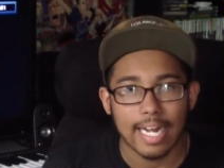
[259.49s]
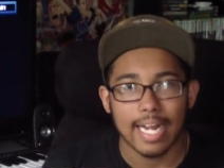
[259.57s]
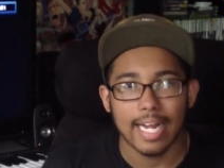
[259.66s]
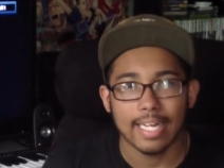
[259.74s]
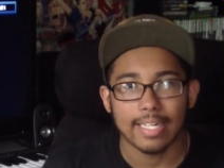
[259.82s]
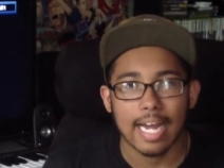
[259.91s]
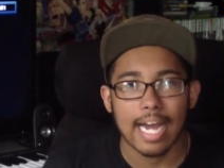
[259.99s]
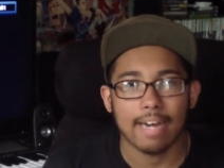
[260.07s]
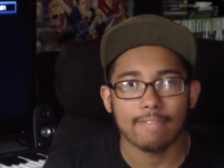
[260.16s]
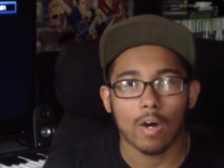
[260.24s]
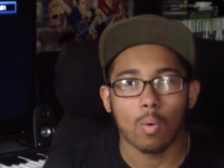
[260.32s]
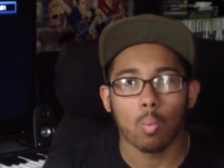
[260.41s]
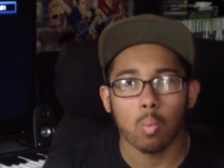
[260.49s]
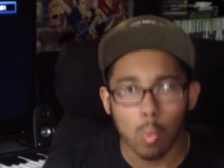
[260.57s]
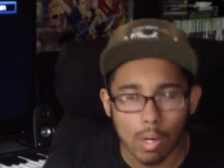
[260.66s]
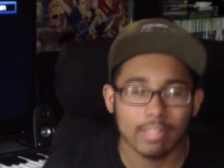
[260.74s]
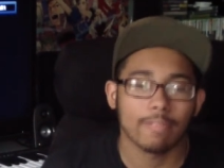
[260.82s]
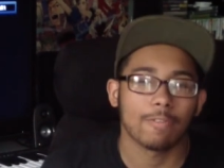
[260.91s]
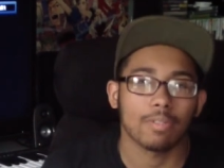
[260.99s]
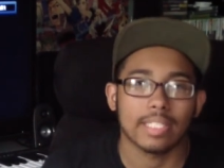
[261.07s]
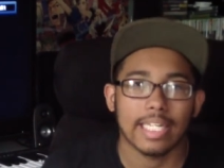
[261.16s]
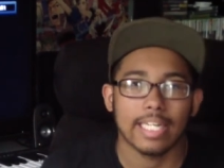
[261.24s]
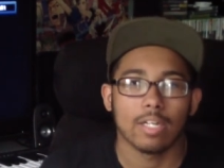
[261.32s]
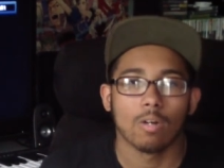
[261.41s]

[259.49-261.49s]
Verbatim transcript: and have a wonderful day.